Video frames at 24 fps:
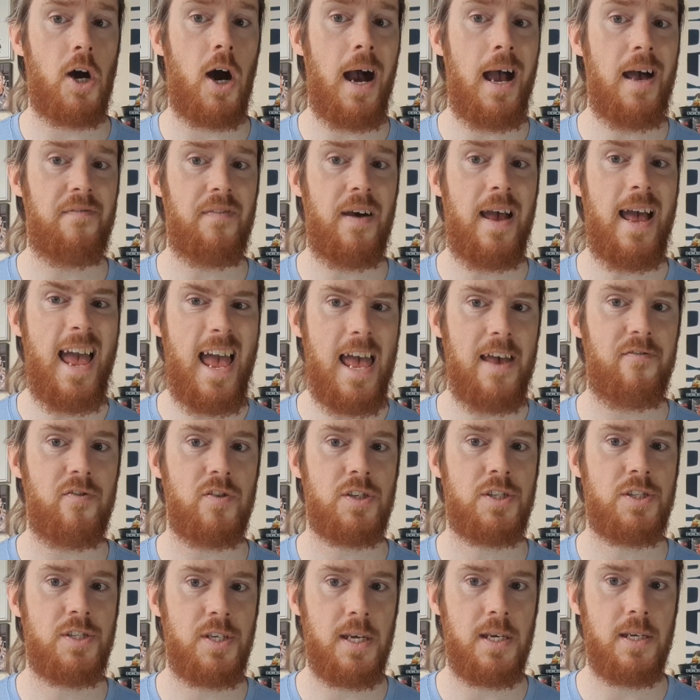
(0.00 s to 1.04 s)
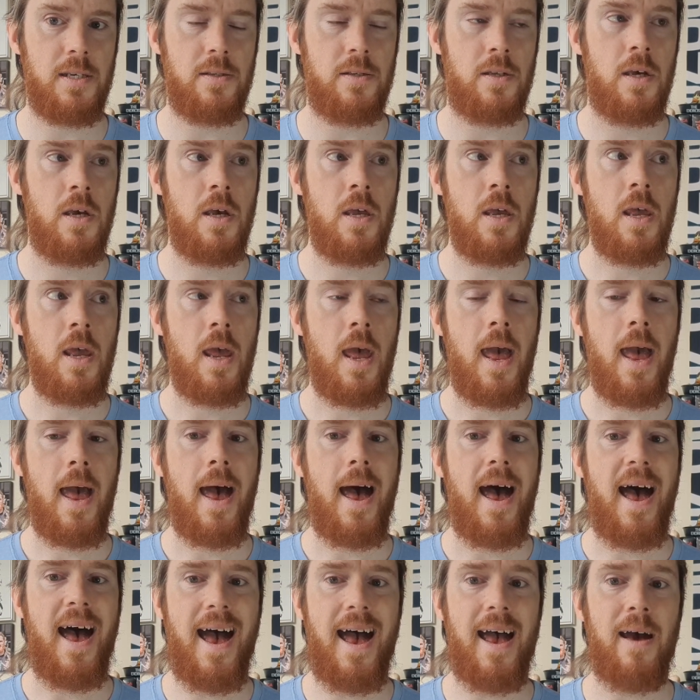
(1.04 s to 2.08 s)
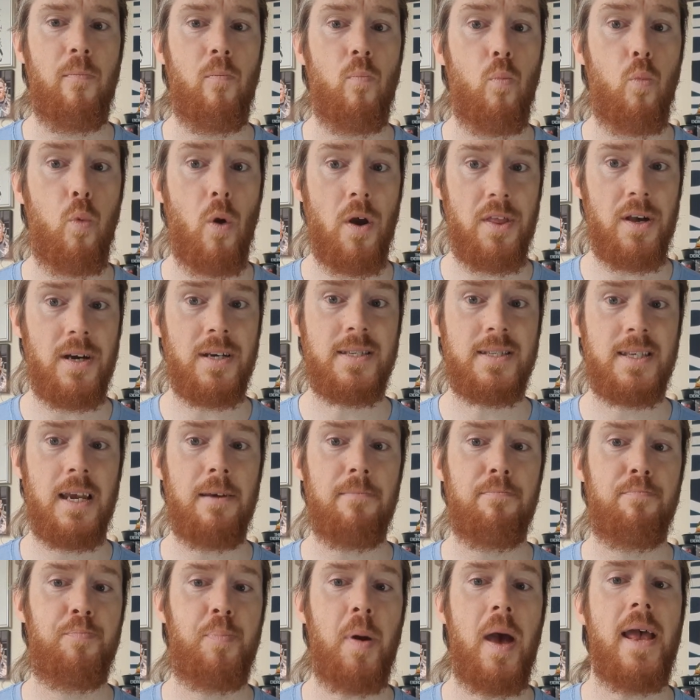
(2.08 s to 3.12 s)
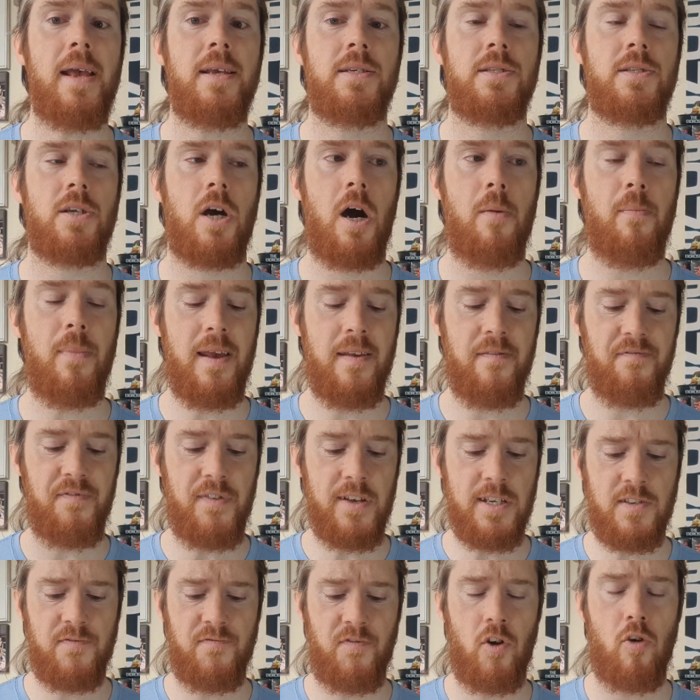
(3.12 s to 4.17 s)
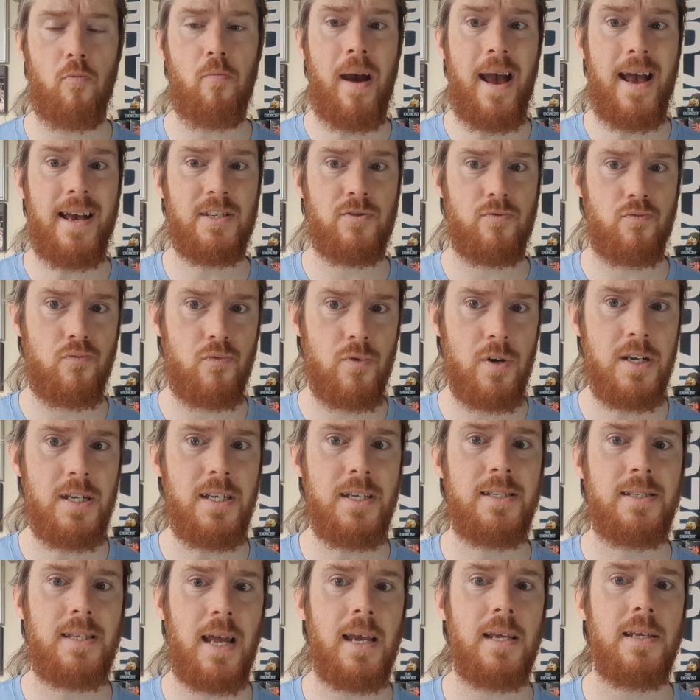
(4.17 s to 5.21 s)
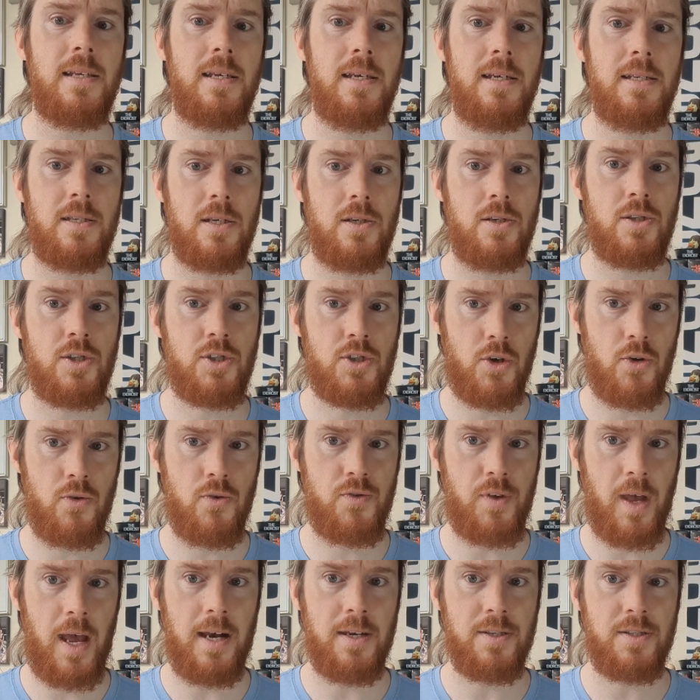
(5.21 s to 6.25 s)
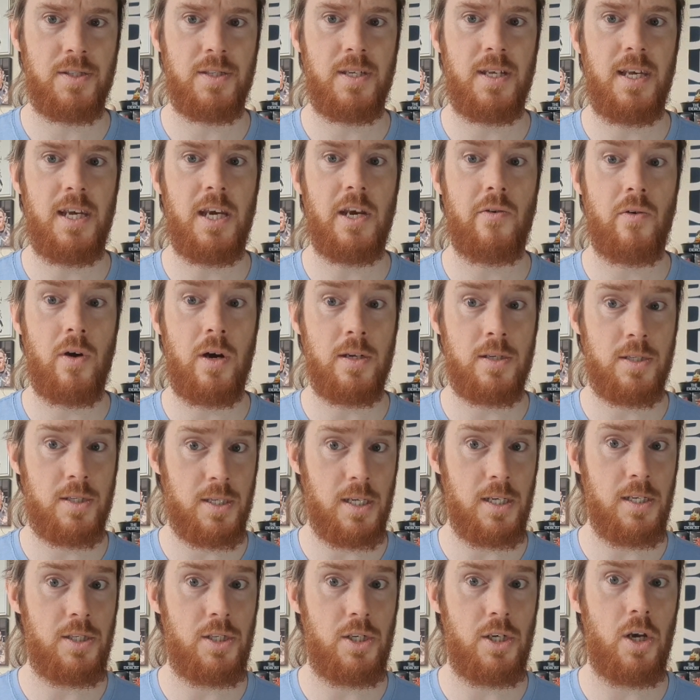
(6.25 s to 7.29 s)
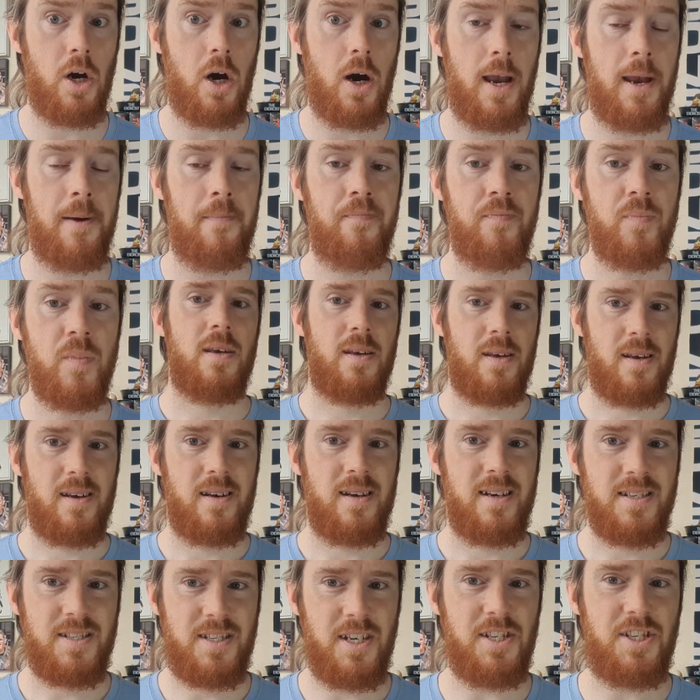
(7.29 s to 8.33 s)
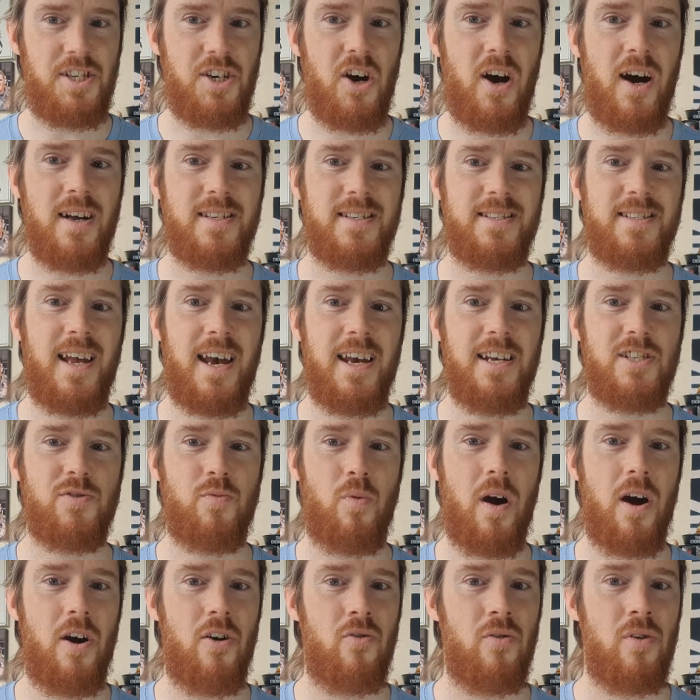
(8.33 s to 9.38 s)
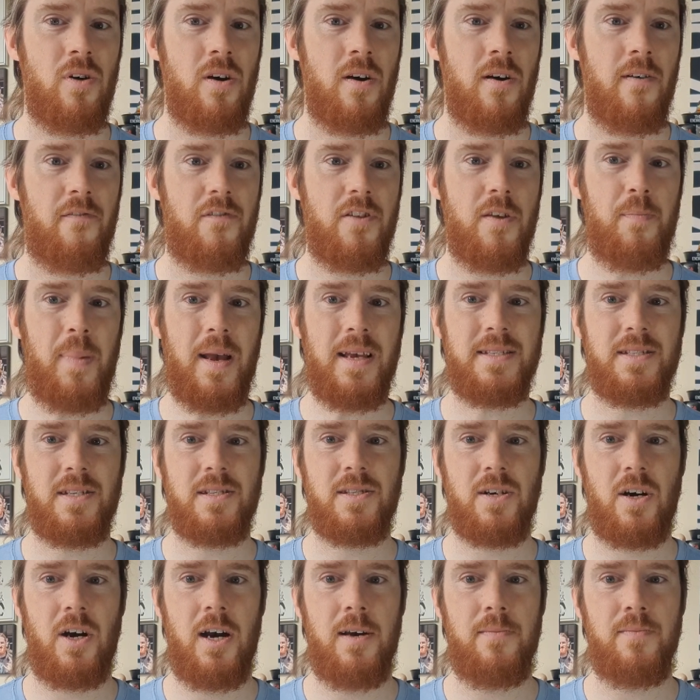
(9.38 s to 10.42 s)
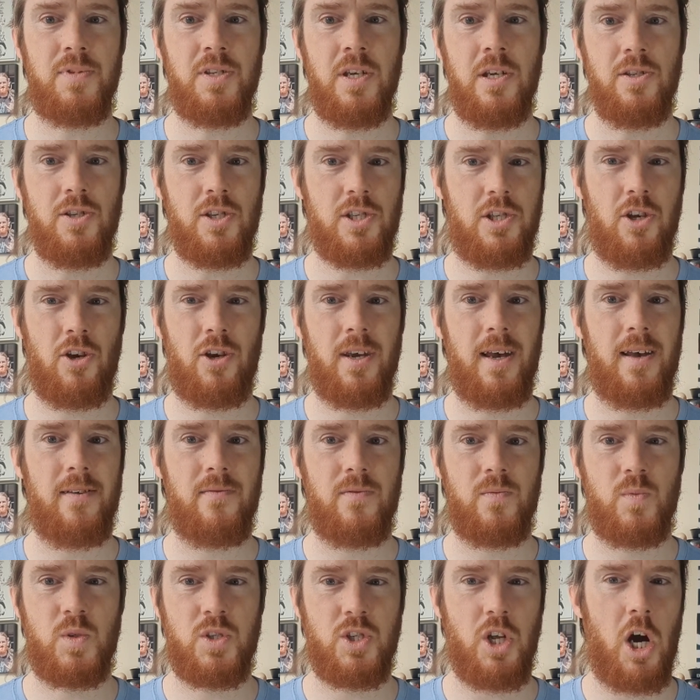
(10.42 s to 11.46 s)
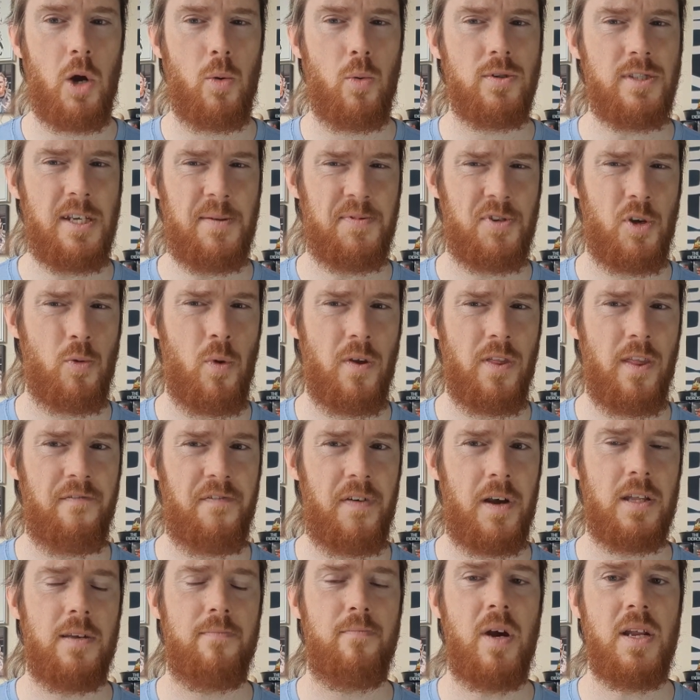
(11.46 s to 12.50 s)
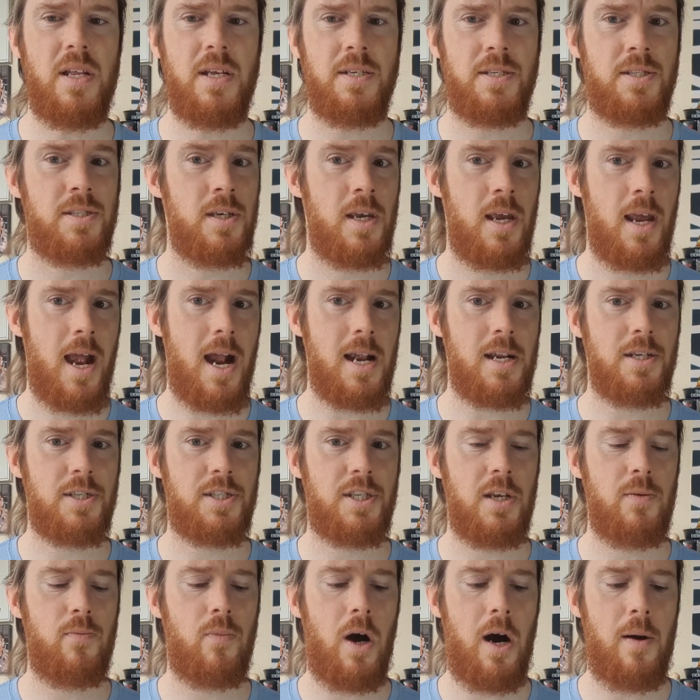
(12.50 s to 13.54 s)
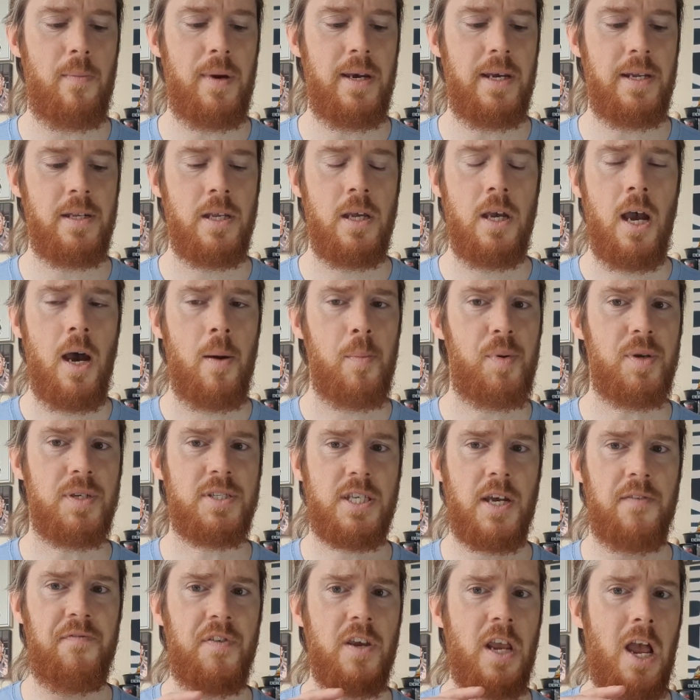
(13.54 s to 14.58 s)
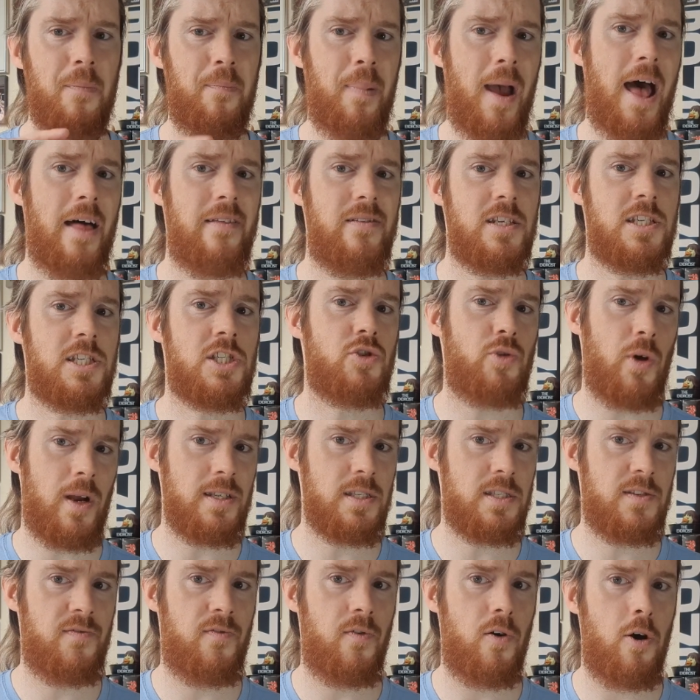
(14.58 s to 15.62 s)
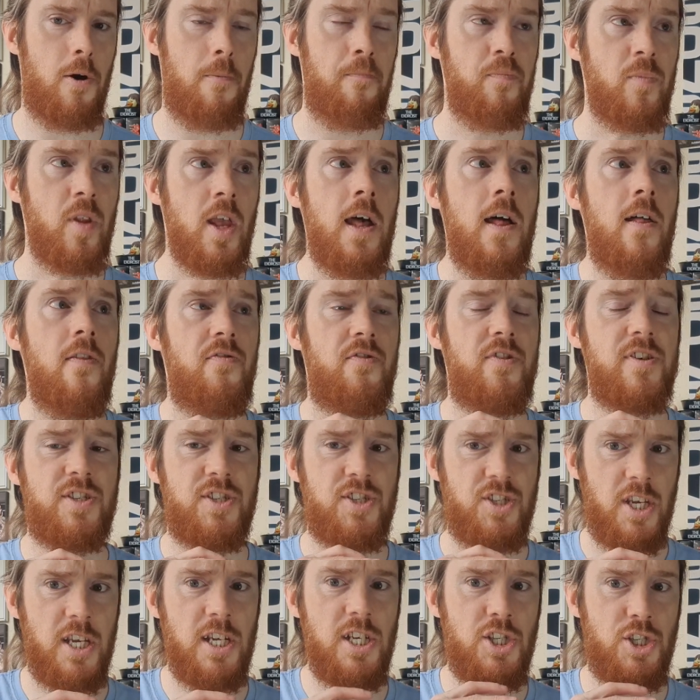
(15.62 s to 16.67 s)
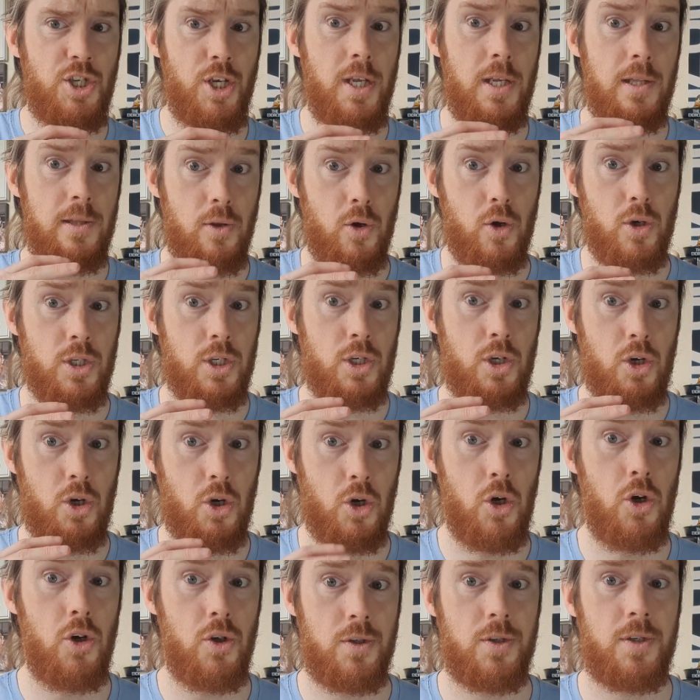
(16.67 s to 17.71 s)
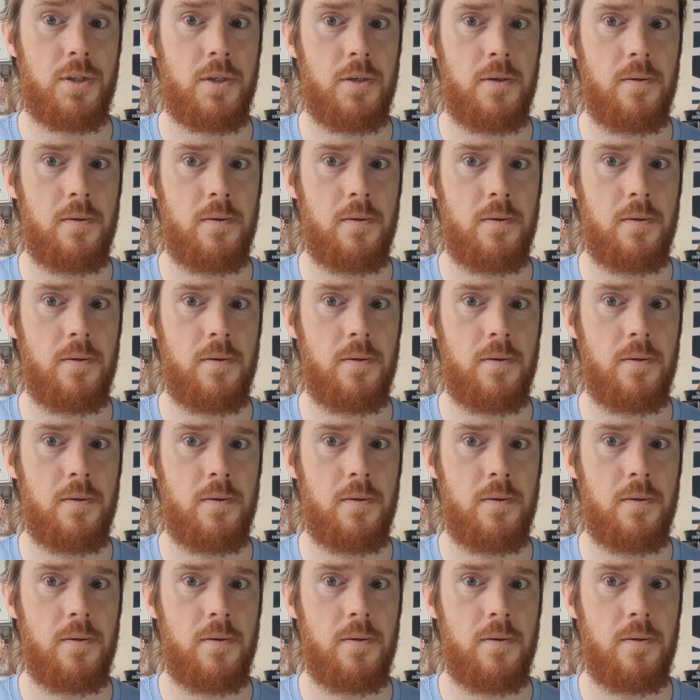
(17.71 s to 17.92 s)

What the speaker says: I have ever seen. And when I say best, I mean this film has really dated 2000 era CGI. CGI doesn't age well for the best of times. Just look at Star Wars Episode 1, The Phantom Menace, and you see what I mean. But something about this transfer, the CG looks good.